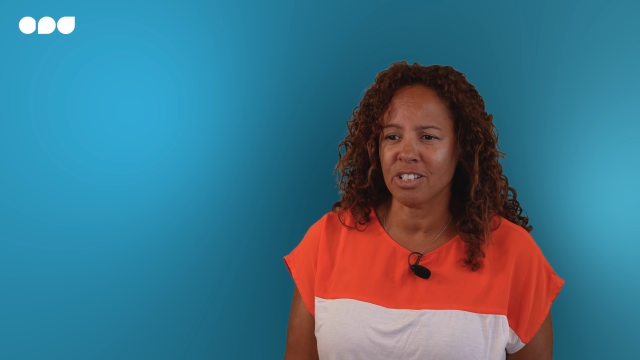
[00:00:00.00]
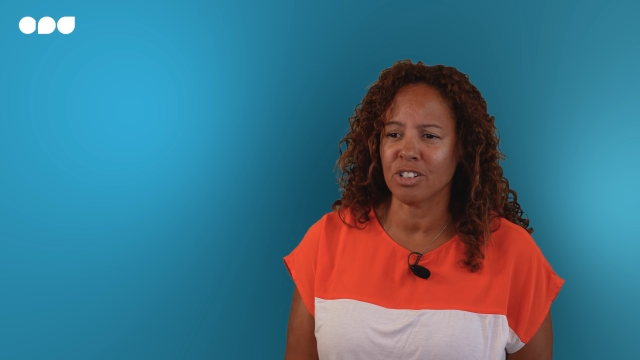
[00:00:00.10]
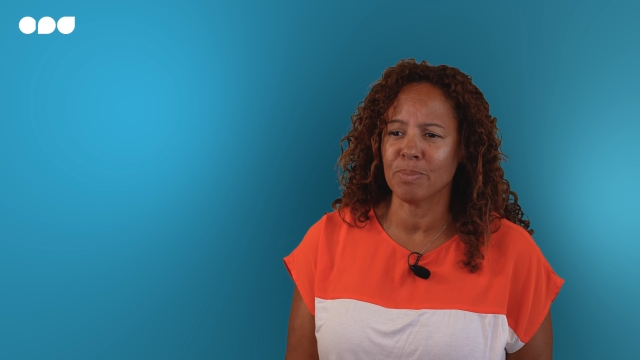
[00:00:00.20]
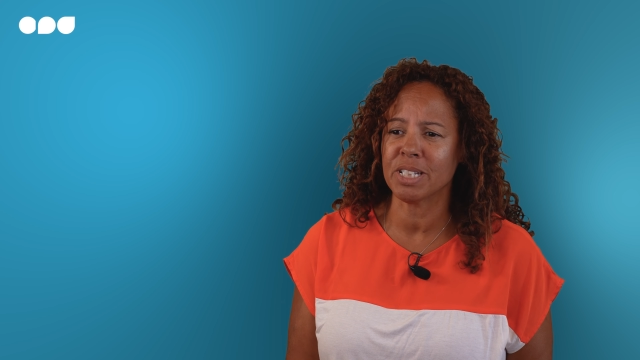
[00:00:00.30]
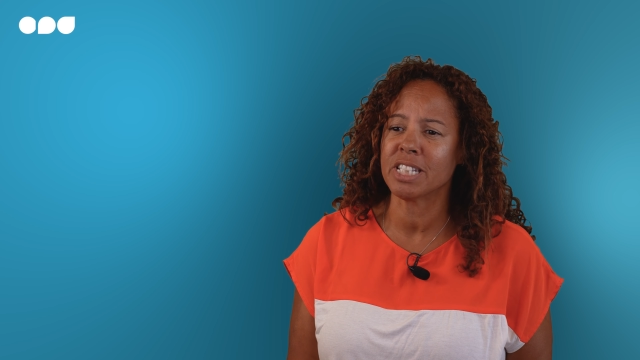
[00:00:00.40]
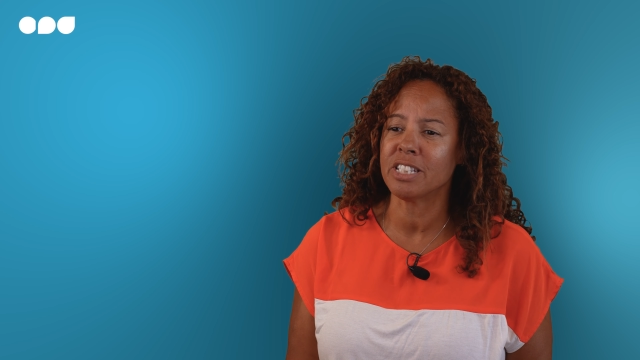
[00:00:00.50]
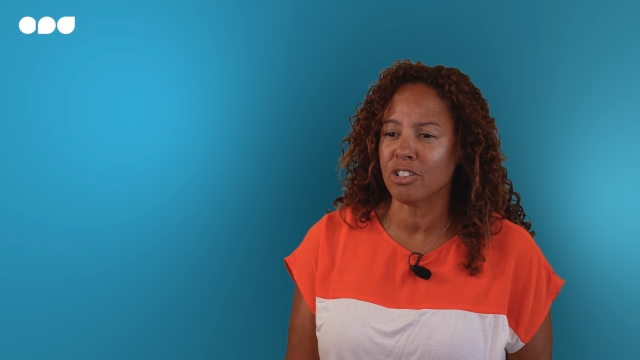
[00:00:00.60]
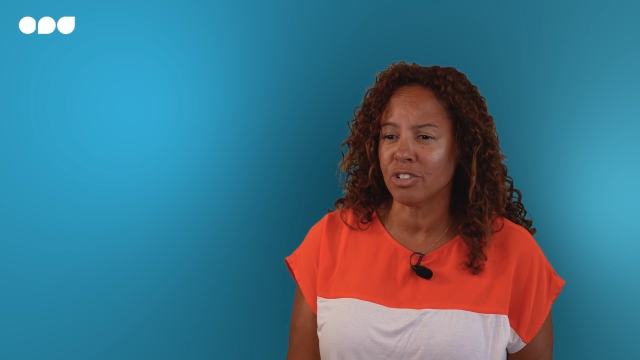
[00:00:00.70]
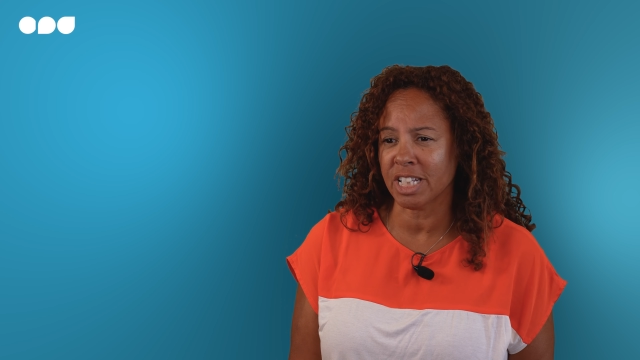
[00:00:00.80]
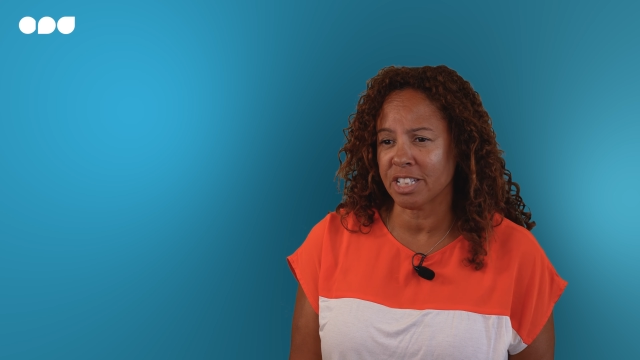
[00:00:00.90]
So you can be sitting at
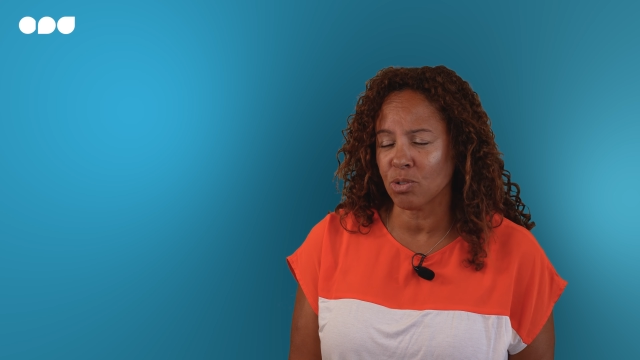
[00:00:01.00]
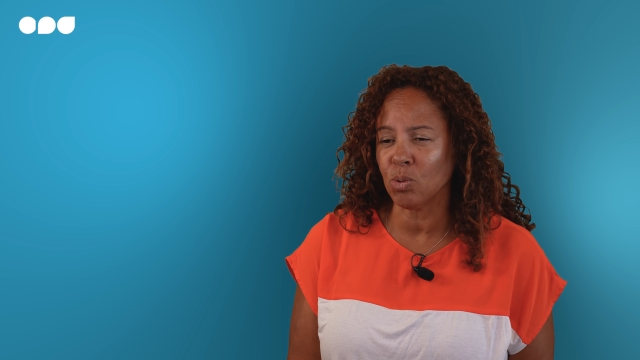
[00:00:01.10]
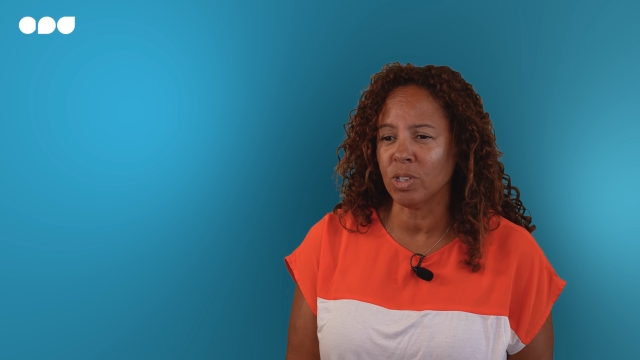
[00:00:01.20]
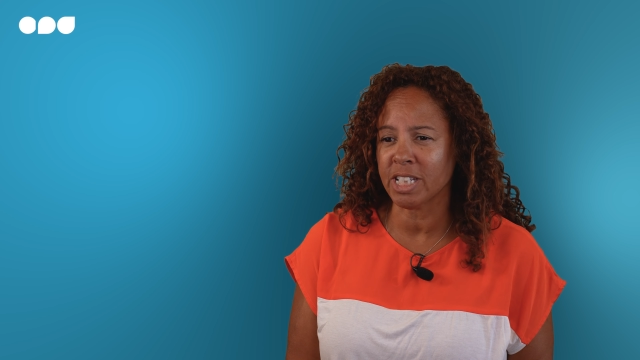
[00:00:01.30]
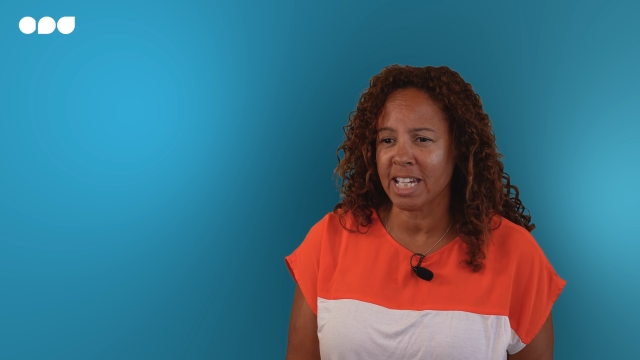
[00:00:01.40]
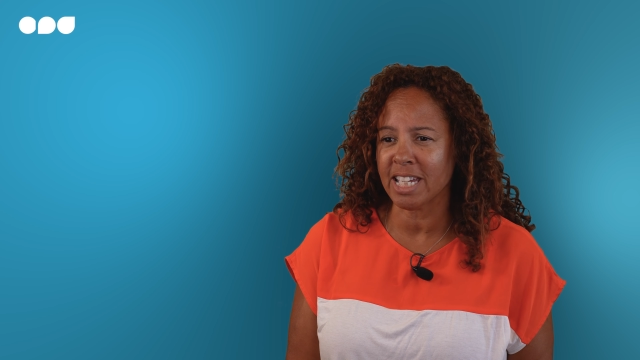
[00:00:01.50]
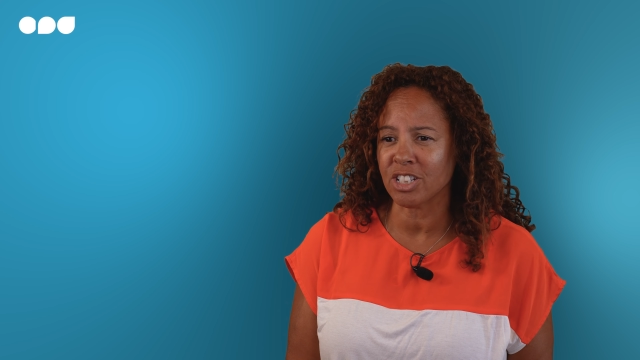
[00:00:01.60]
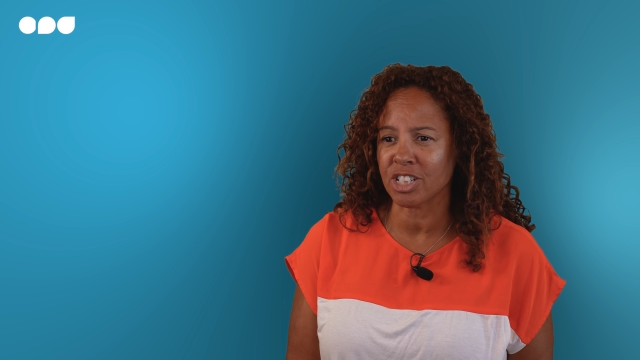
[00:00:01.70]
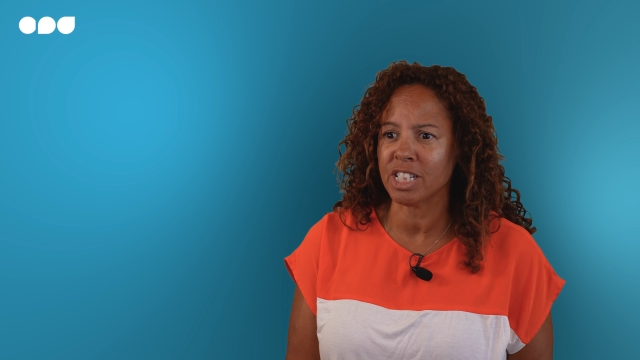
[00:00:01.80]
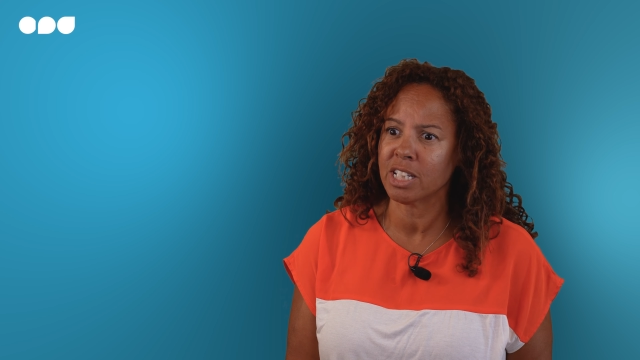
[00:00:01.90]
your desk all day
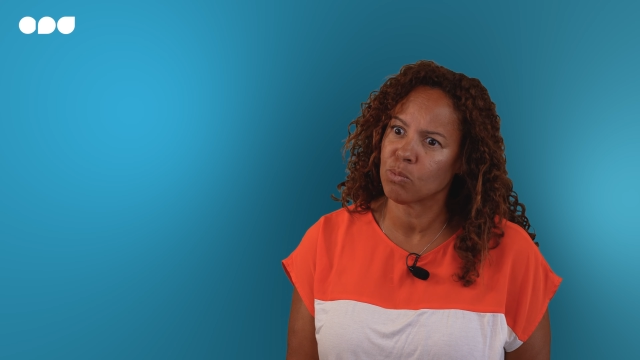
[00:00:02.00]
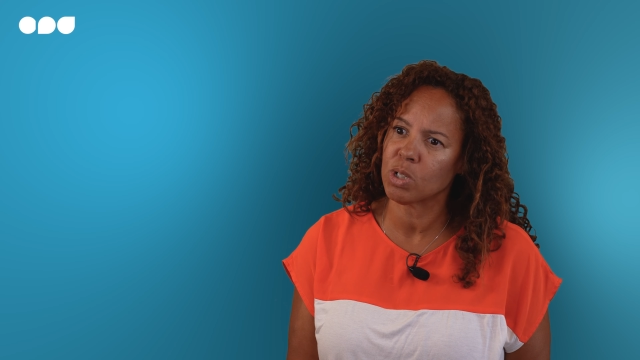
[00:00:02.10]
just thinking,